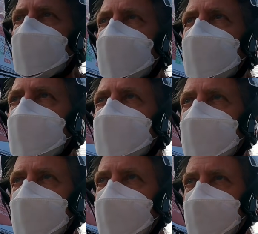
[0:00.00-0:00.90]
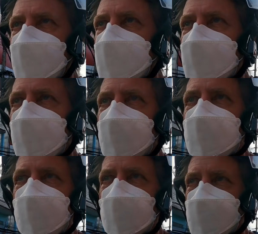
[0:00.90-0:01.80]
I think I've reached
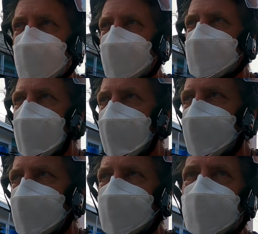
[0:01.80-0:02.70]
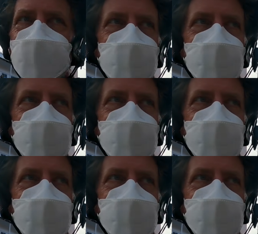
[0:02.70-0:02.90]
the center of town.